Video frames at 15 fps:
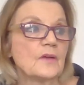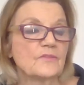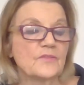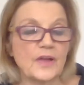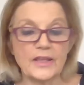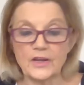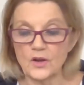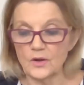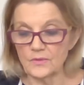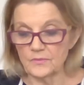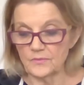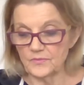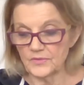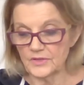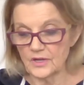fine art
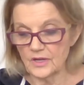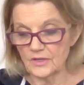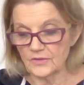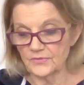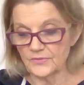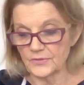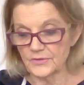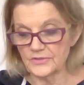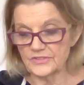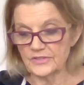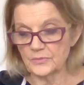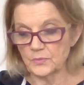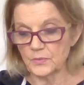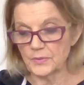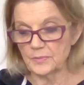photographers,
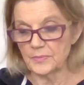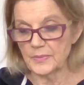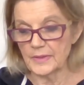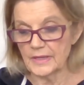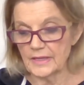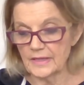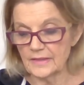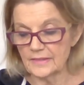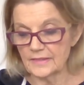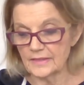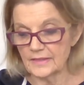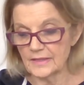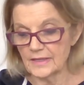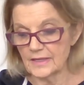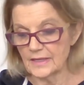would be
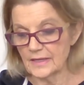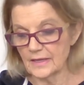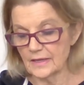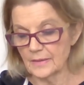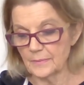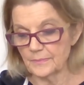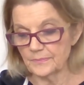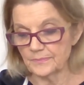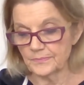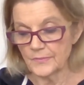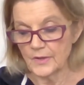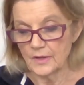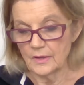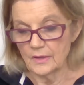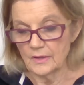the
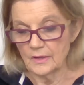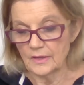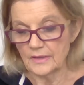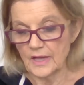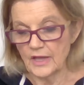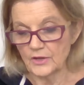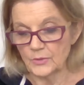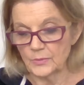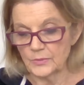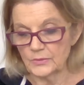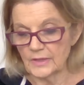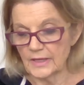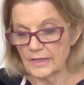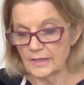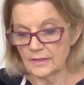
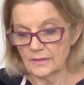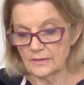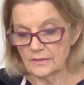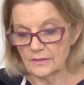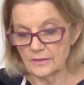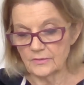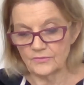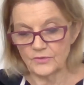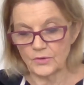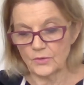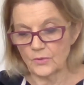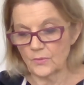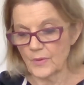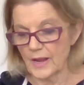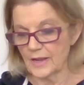Hanamule
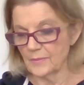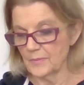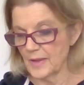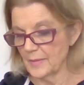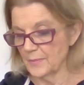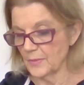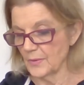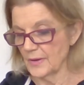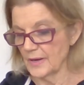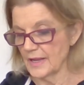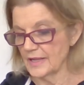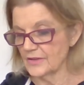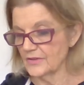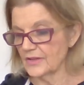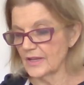photo rag paper.
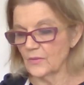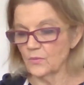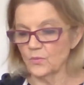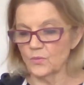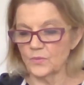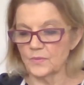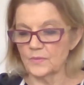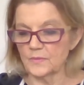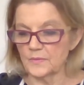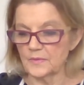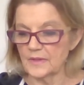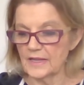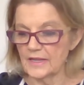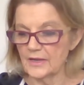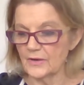And you get
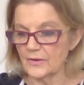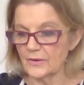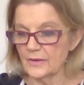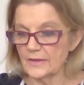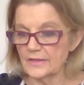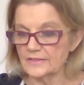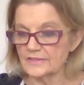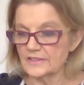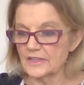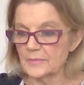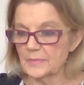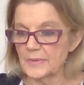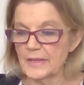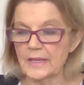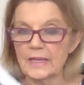here, it's going to
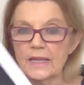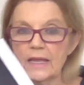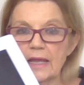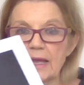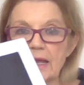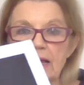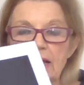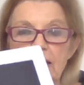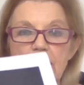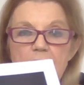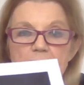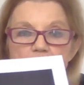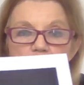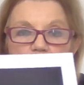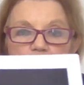be
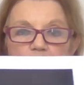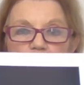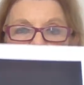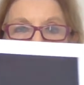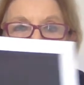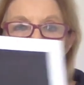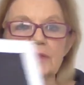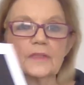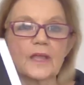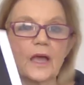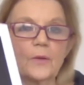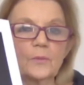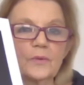not